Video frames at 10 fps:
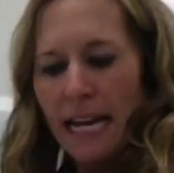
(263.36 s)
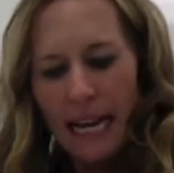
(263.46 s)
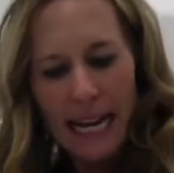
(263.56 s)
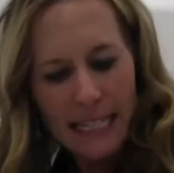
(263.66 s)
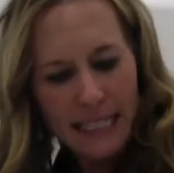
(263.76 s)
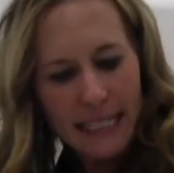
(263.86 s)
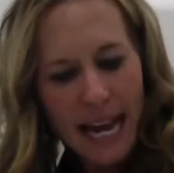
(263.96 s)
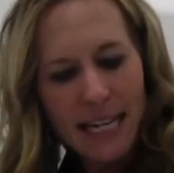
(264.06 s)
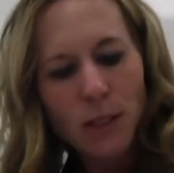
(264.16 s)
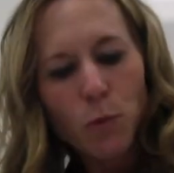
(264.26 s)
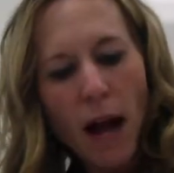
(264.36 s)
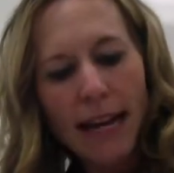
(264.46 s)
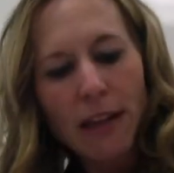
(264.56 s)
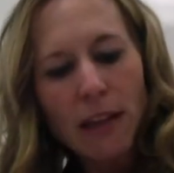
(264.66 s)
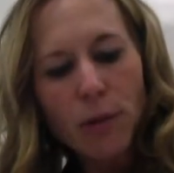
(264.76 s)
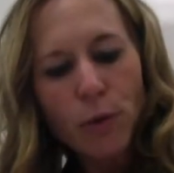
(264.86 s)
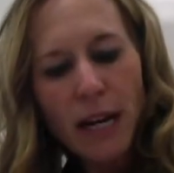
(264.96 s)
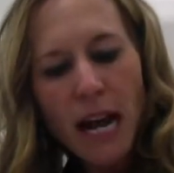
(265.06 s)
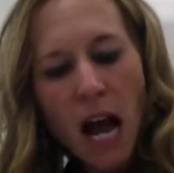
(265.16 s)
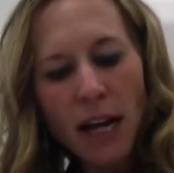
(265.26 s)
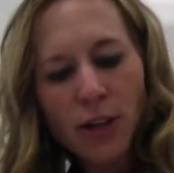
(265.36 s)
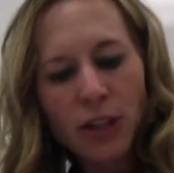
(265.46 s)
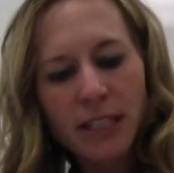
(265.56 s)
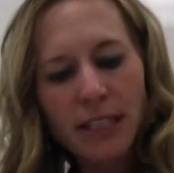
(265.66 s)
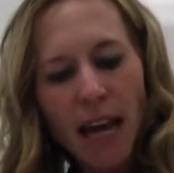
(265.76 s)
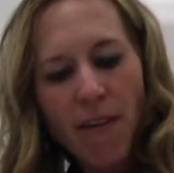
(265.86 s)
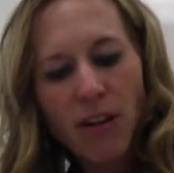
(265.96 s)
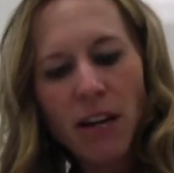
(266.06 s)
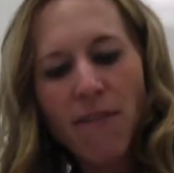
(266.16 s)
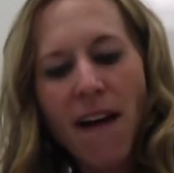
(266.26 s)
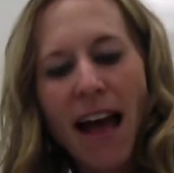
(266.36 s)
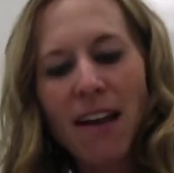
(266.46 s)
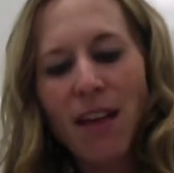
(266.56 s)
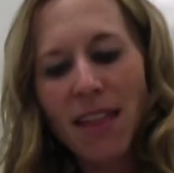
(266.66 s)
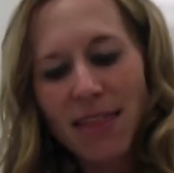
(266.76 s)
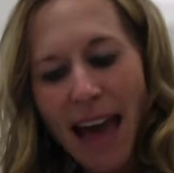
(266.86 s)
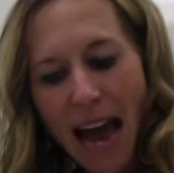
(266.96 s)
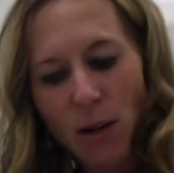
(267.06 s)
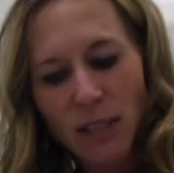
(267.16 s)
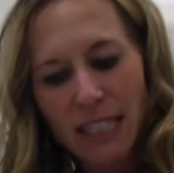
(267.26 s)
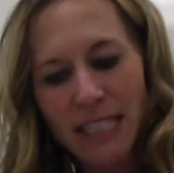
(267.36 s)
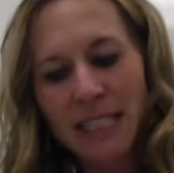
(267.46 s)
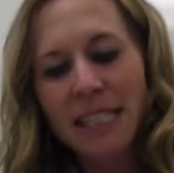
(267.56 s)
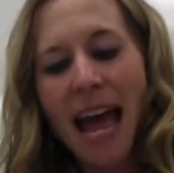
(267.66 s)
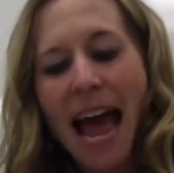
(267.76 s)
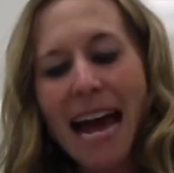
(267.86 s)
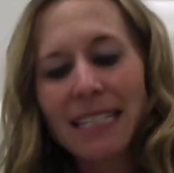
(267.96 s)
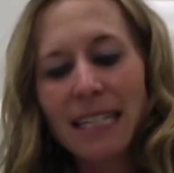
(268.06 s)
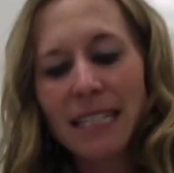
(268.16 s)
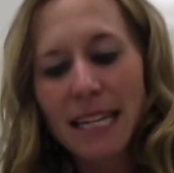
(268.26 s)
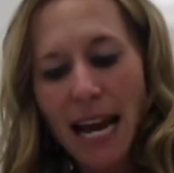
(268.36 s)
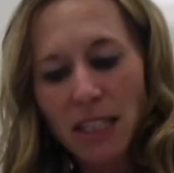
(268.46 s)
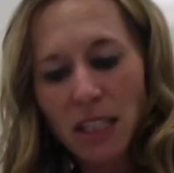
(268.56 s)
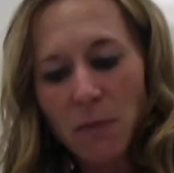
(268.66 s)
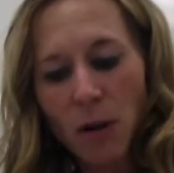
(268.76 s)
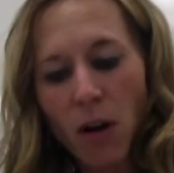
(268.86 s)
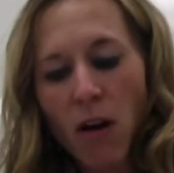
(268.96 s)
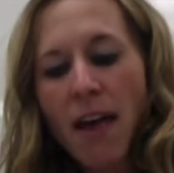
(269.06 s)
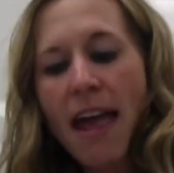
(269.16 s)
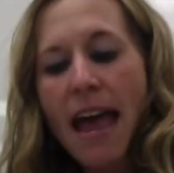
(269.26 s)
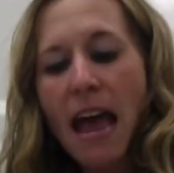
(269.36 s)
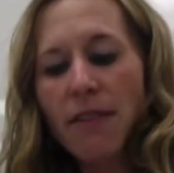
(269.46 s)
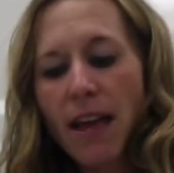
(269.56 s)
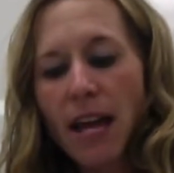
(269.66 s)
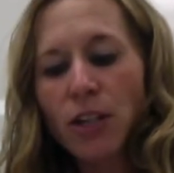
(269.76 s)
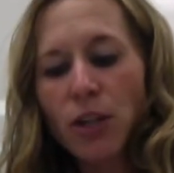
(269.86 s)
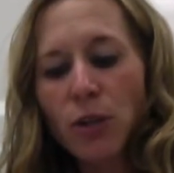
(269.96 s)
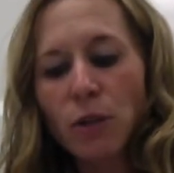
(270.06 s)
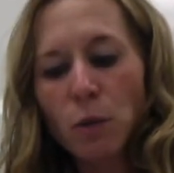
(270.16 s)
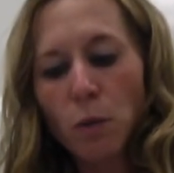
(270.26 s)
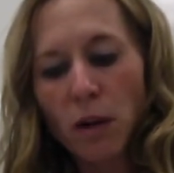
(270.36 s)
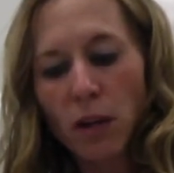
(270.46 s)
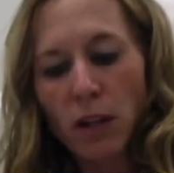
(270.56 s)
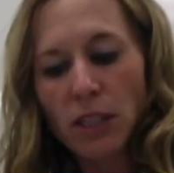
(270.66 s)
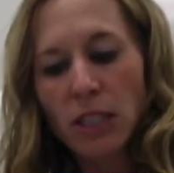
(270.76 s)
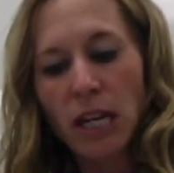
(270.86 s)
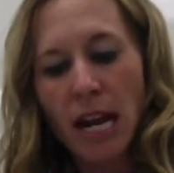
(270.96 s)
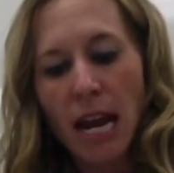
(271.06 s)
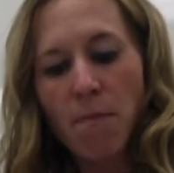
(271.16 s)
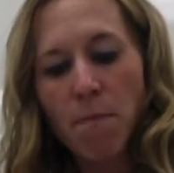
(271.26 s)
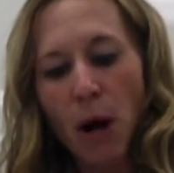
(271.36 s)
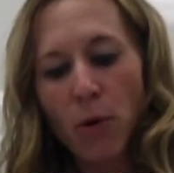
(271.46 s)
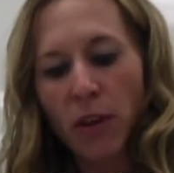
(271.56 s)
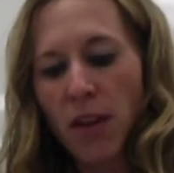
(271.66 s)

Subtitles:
It says, write 375 thousandths as a decimal and then use words to name both